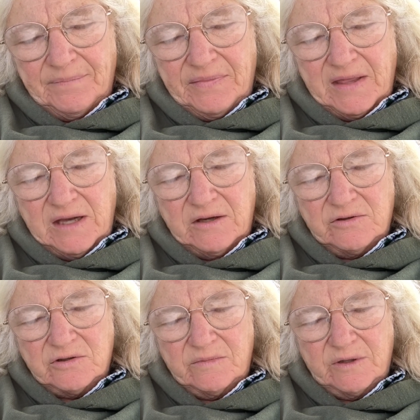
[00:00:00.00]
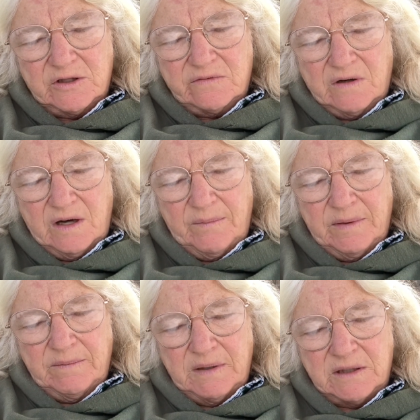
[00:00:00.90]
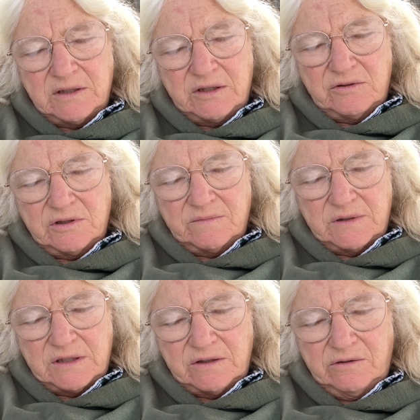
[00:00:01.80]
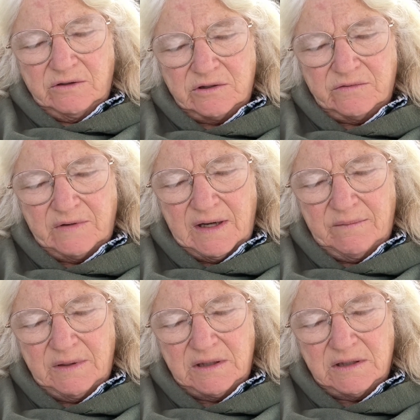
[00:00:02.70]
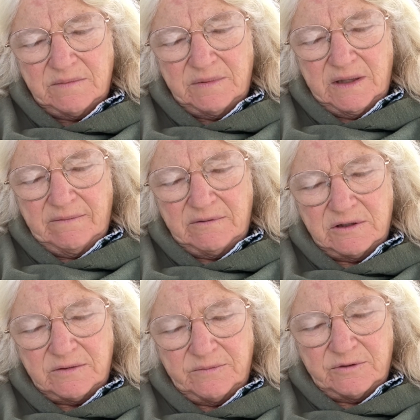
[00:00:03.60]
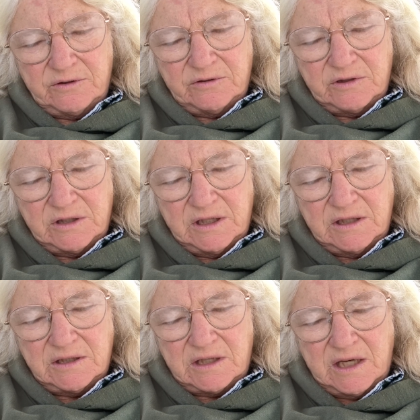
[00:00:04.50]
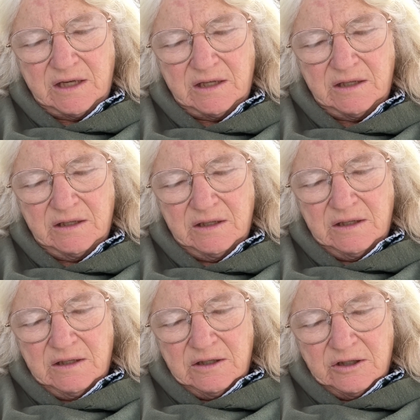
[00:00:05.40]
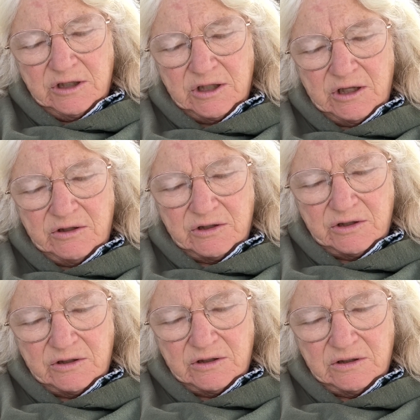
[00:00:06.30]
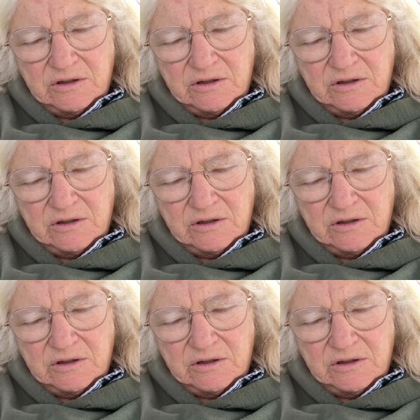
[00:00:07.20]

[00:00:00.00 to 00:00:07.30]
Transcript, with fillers: thank you so much for helping me to use materials around me to be able to produce things like a shelter